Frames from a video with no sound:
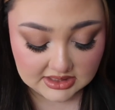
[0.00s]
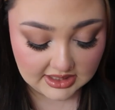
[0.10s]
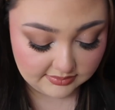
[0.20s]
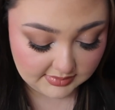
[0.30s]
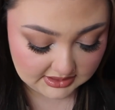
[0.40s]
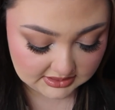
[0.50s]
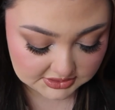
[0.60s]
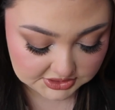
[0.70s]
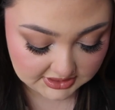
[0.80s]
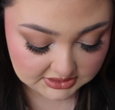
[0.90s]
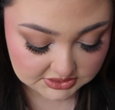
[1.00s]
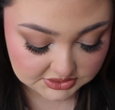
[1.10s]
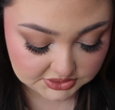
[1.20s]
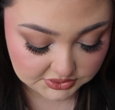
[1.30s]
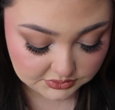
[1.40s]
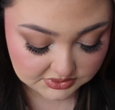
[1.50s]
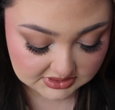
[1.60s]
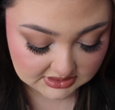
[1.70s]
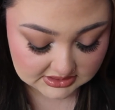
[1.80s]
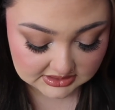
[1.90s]
I have mine in the shade 2
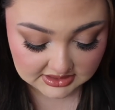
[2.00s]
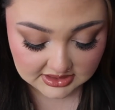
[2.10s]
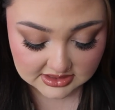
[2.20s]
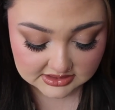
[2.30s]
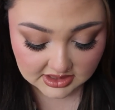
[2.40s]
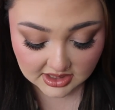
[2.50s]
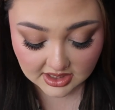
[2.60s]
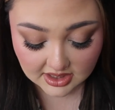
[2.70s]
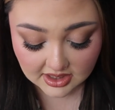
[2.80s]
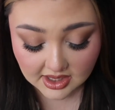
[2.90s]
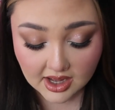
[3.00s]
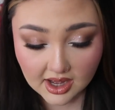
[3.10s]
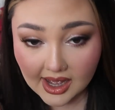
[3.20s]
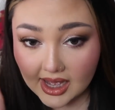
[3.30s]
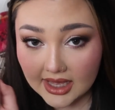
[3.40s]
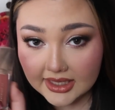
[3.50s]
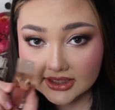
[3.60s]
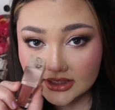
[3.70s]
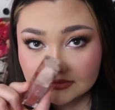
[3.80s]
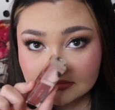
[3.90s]
CCs.
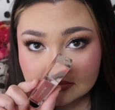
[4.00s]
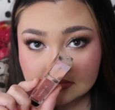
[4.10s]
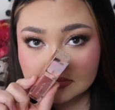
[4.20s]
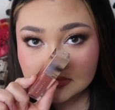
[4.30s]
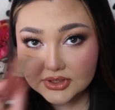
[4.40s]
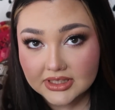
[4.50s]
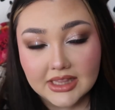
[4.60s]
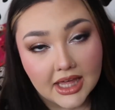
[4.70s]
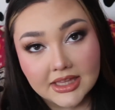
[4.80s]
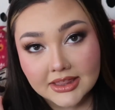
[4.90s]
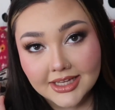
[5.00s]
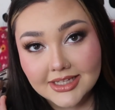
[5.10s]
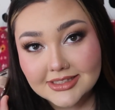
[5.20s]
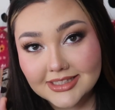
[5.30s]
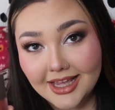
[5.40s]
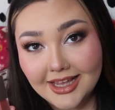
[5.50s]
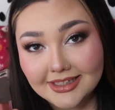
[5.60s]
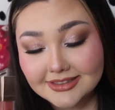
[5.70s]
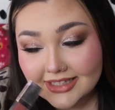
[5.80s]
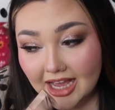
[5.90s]
I really like this,
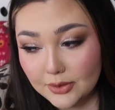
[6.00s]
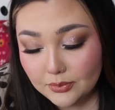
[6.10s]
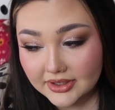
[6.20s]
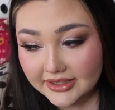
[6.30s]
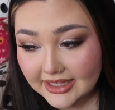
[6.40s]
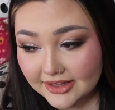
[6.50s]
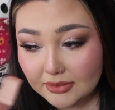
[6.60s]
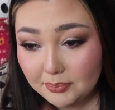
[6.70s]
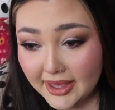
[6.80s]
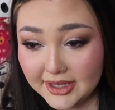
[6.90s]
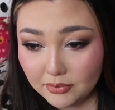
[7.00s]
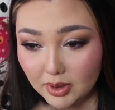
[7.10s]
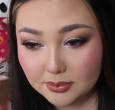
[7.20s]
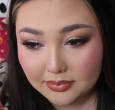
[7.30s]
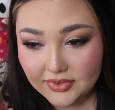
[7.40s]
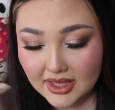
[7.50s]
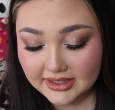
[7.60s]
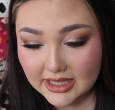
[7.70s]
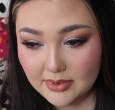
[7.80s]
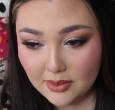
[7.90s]
and I want to get the pink one that
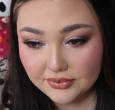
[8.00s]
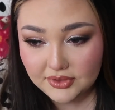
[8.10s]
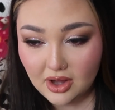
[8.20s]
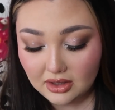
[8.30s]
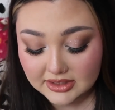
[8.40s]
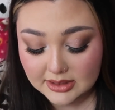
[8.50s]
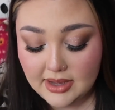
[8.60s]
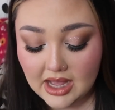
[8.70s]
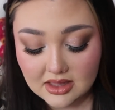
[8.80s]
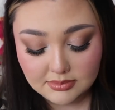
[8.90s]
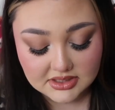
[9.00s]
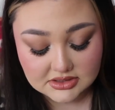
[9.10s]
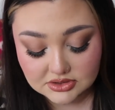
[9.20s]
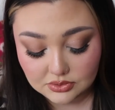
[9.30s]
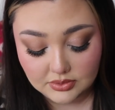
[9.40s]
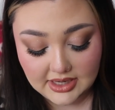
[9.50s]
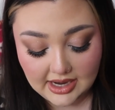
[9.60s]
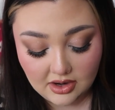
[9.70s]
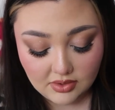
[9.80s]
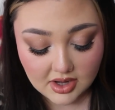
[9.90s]
came out with the holiday palette, but it's sold
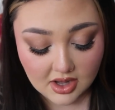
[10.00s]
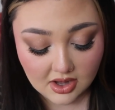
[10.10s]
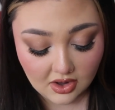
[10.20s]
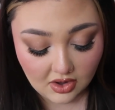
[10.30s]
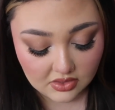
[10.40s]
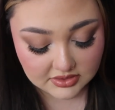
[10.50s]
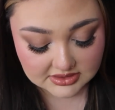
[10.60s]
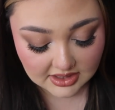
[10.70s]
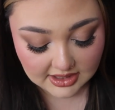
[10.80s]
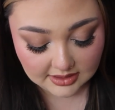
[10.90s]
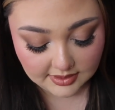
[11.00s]
out all the time.